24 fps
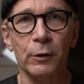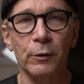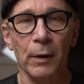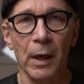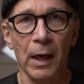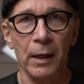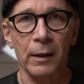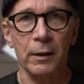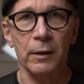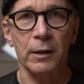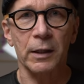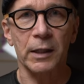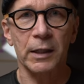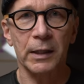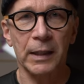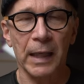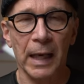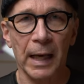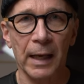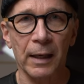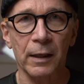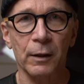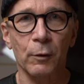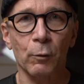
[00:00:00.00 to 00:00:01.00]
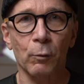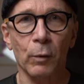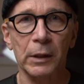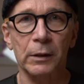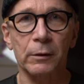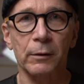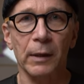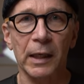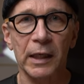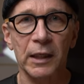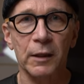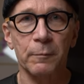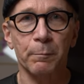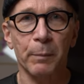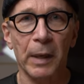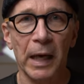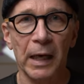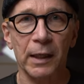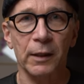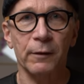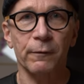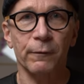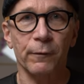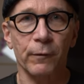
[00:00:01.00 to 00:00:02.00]
to understand what to
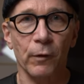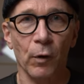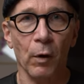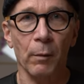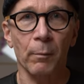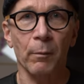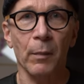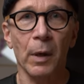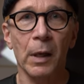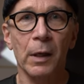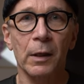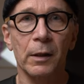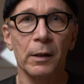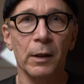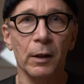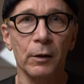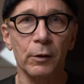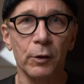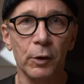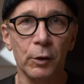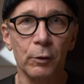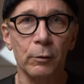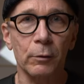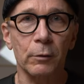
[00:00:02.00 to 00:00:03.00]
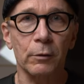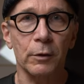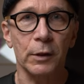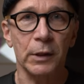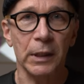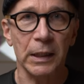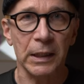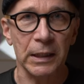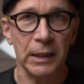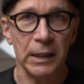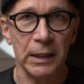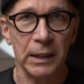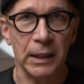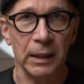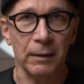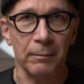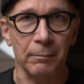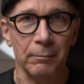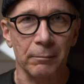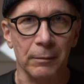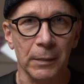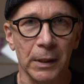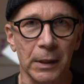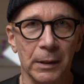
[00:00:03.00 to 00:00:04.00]
expect from the new
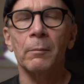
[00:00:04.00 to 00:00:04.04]
system.